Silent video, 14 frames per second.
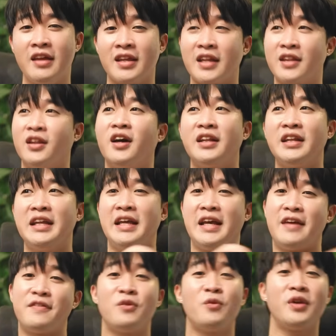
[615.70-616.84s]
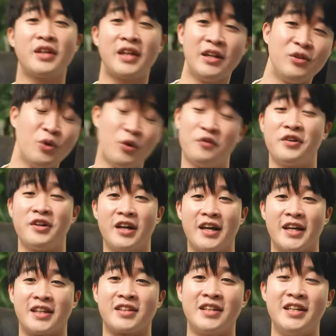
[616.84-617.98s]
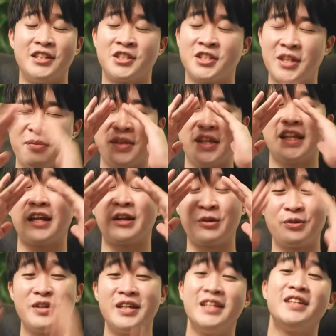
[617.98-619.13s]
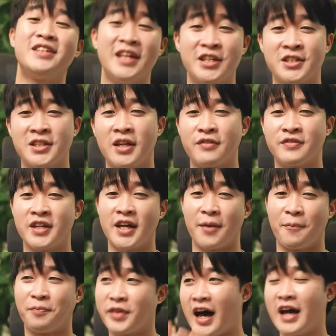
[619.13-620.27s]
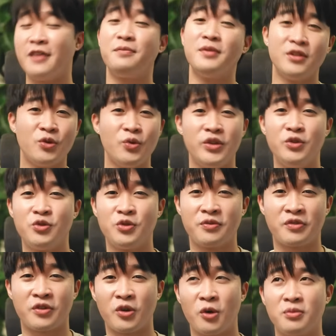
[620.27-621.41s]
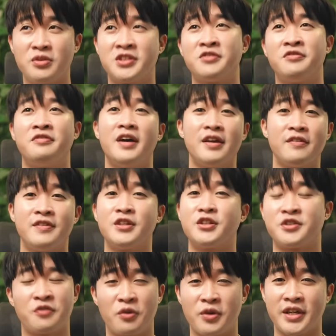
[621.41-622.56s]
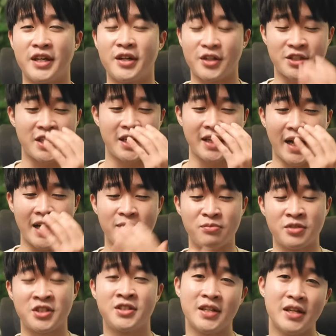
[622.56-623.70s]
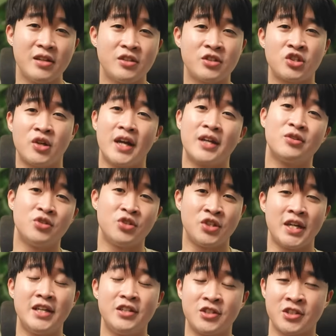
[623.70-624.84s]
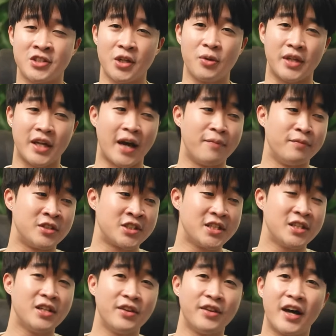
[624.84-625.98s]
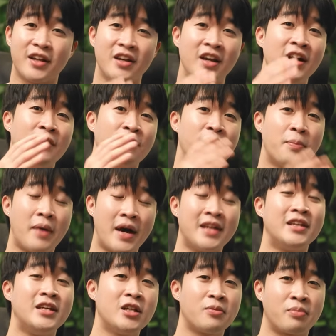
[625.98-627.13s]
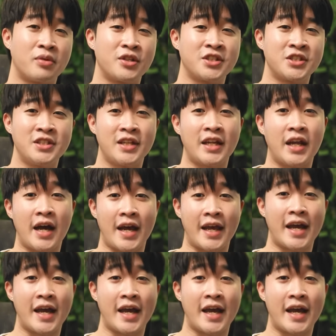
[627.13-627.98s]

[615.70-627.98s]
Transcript: that not everyone can do overnight. It's something that really takes a lot of time. I've been doing YouTube for almost 5 years, 4 years, and I'm still trying to change slowly. I'm still not the ideal person that I